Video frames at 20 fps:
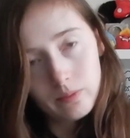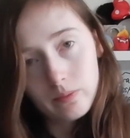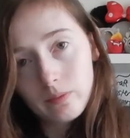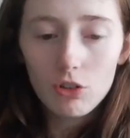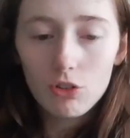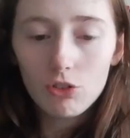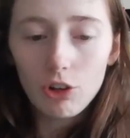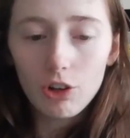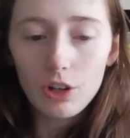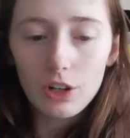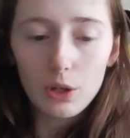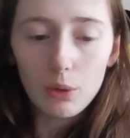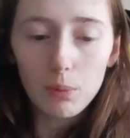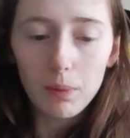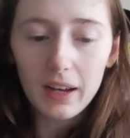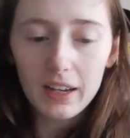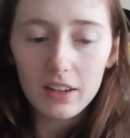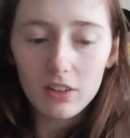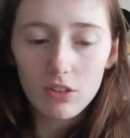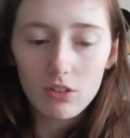You, Jodie, your
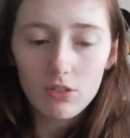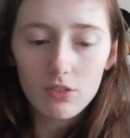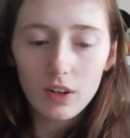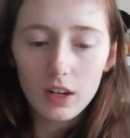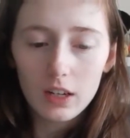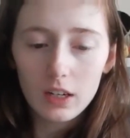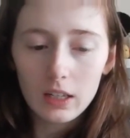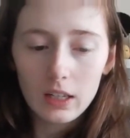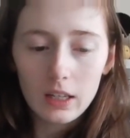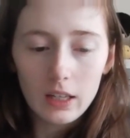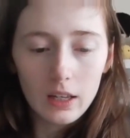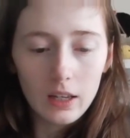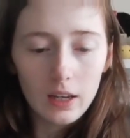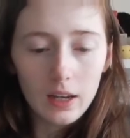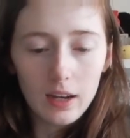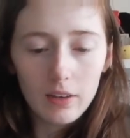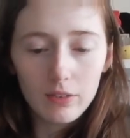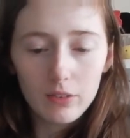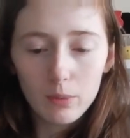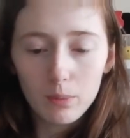package is finally here.
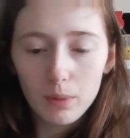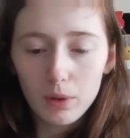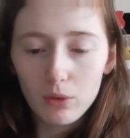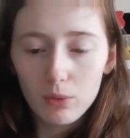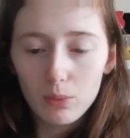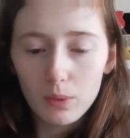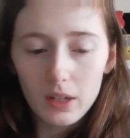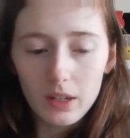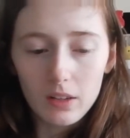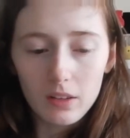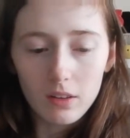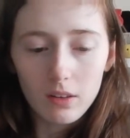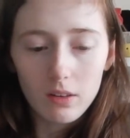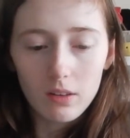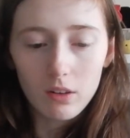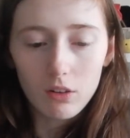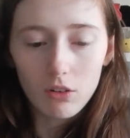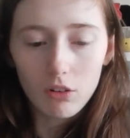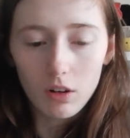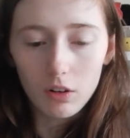After both waiting
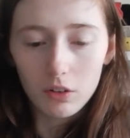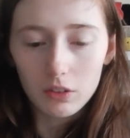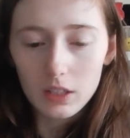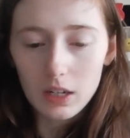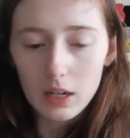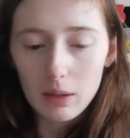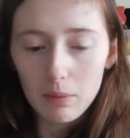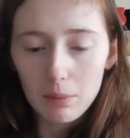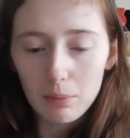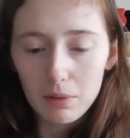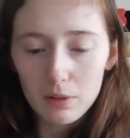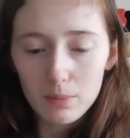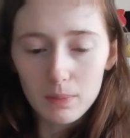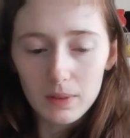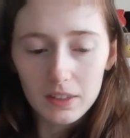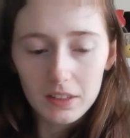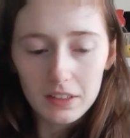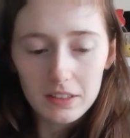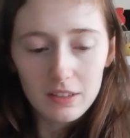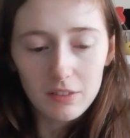such a long time, it must be
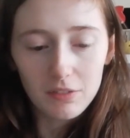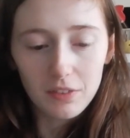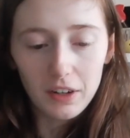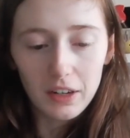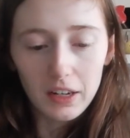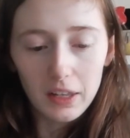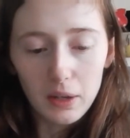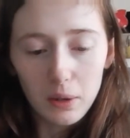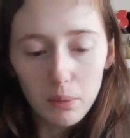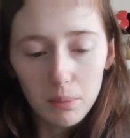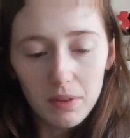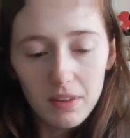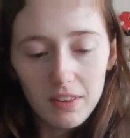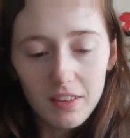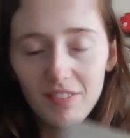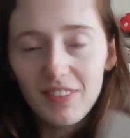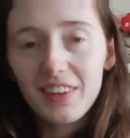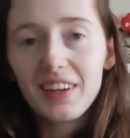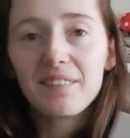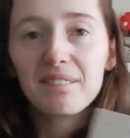nice to finally open
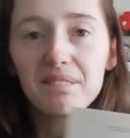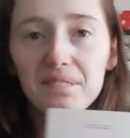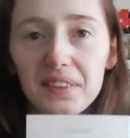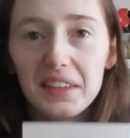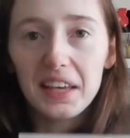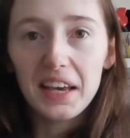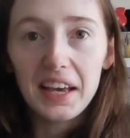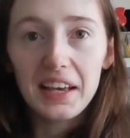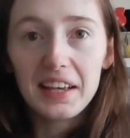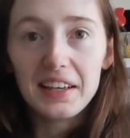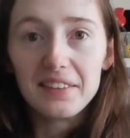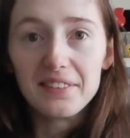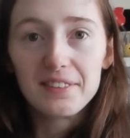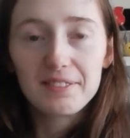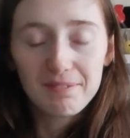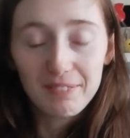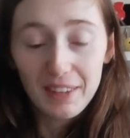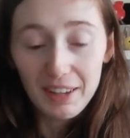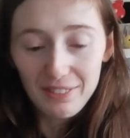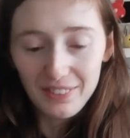something. Yeah, it
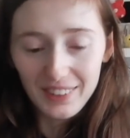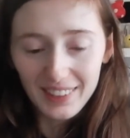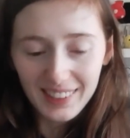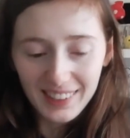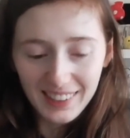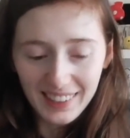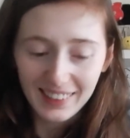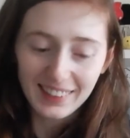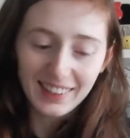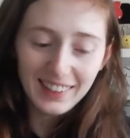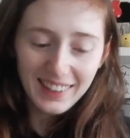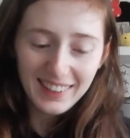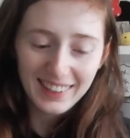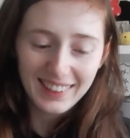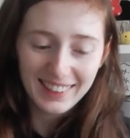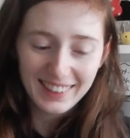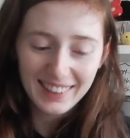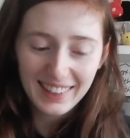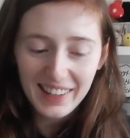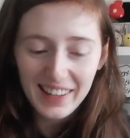is, definitely.
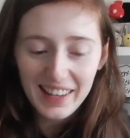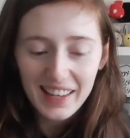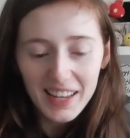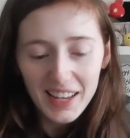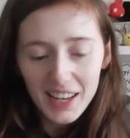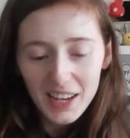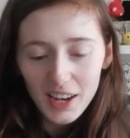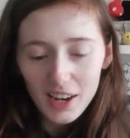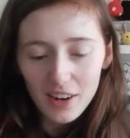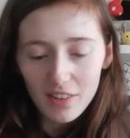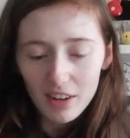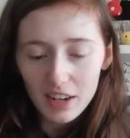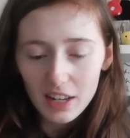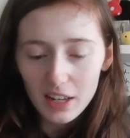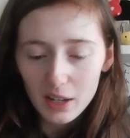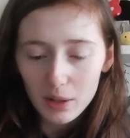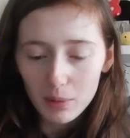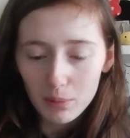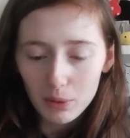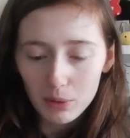I really
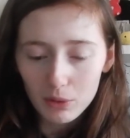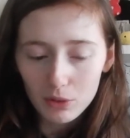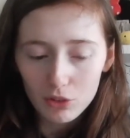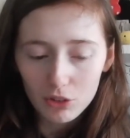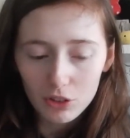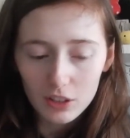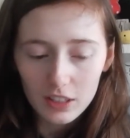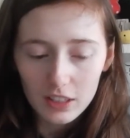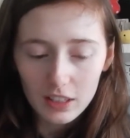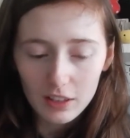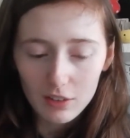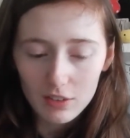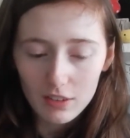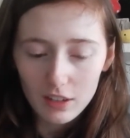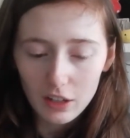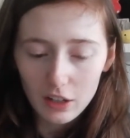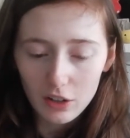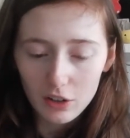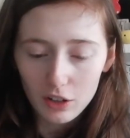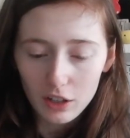hope you enjoy the gifts
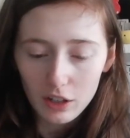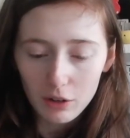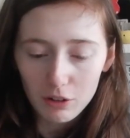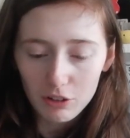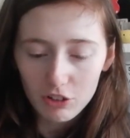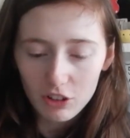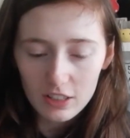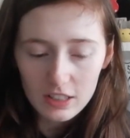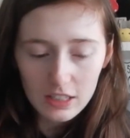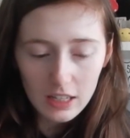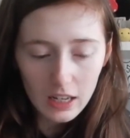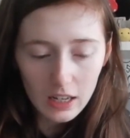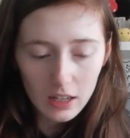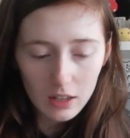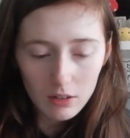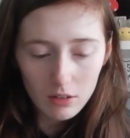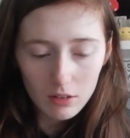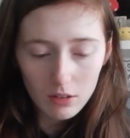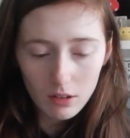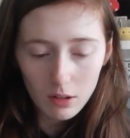I got you. I tried to get
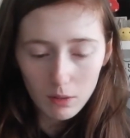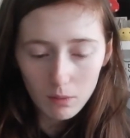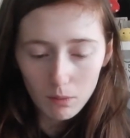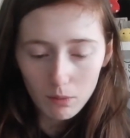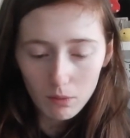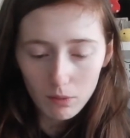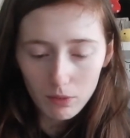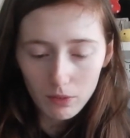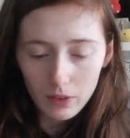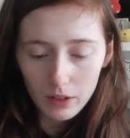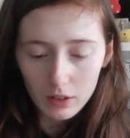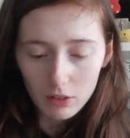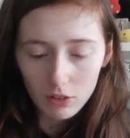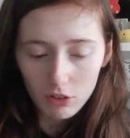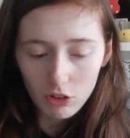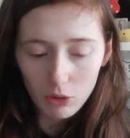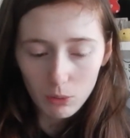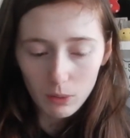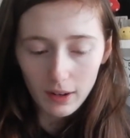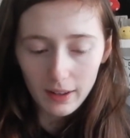you some
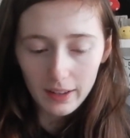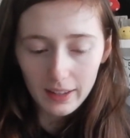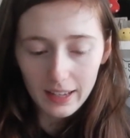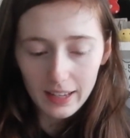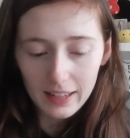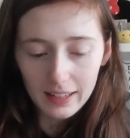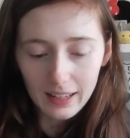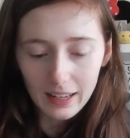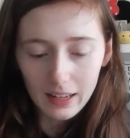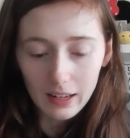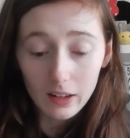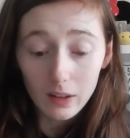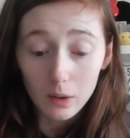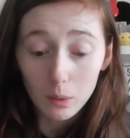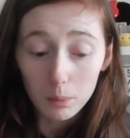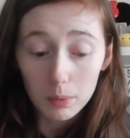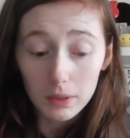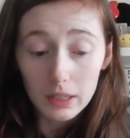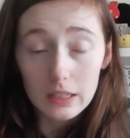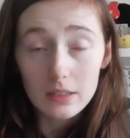things you would like and then a
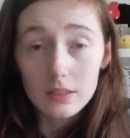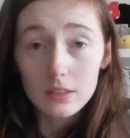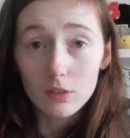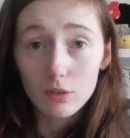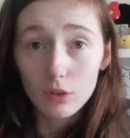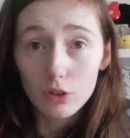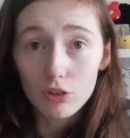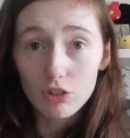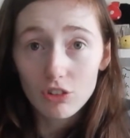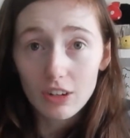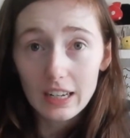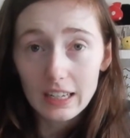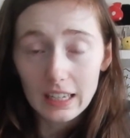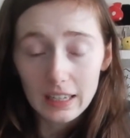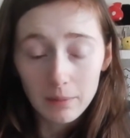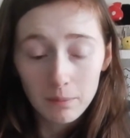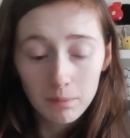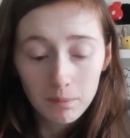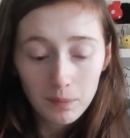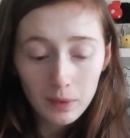little piece of
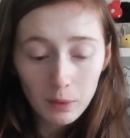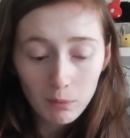Australia.